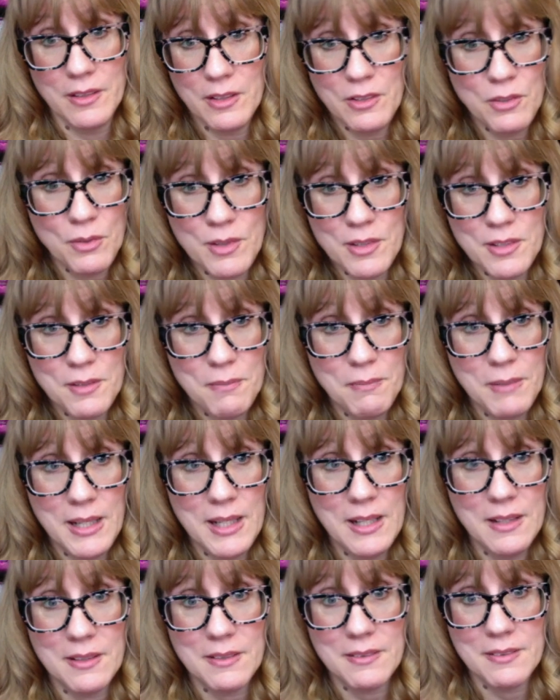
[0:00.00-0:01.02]
This one to
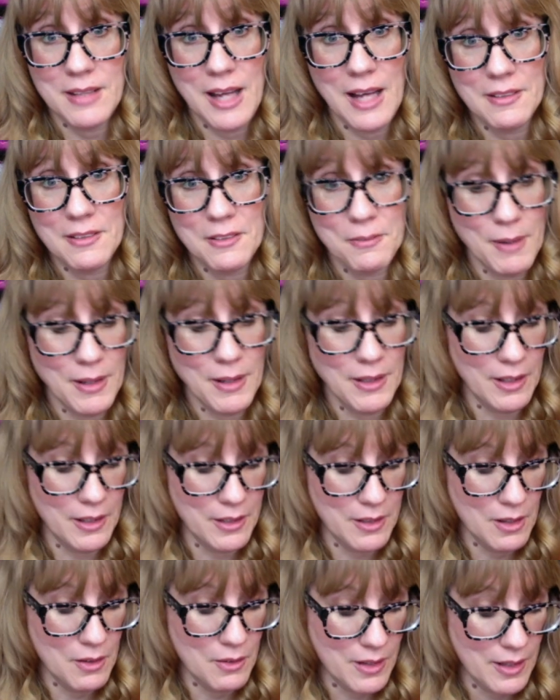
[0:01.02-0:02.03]
me does not smell like
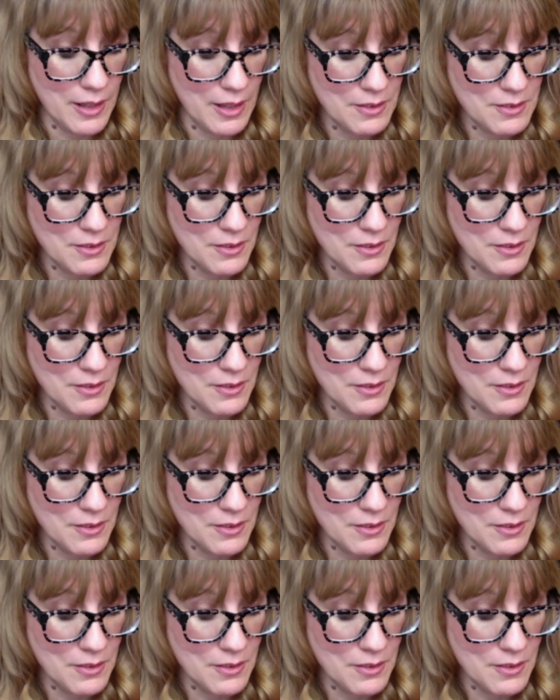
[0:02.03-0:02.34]
coconut.